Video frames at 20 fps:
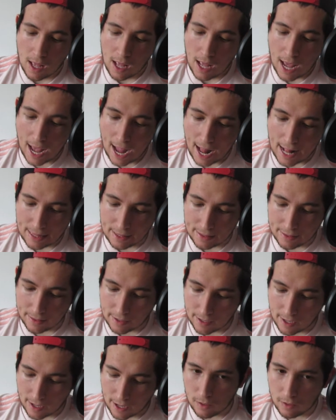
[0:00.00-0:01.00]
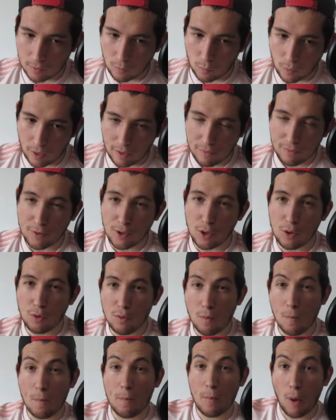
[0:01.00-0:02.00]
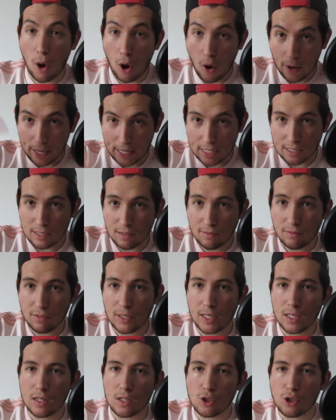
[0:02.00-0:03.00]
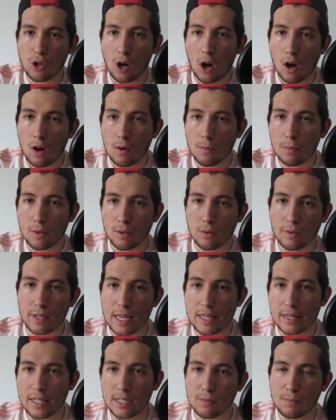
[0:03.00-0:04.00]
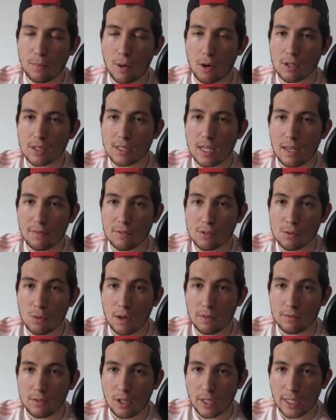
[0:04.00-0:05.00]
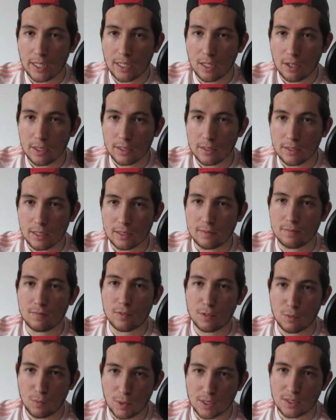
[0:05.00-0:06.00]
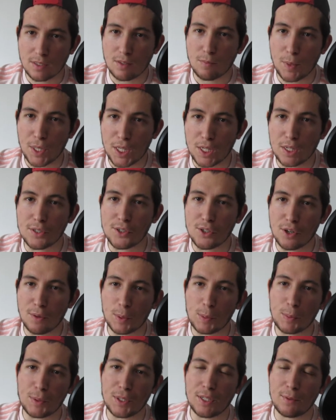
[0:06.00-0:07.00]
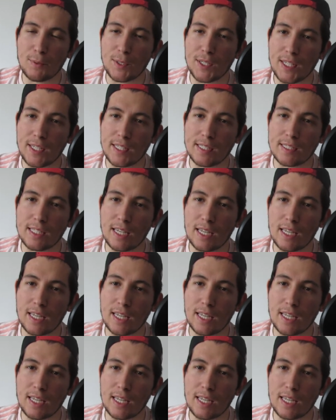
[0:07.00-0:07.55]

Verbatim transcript: And if you buy something in the shop, you get this box set for twelve ninety-nine, and the ones that have been in the shop probably know what it is.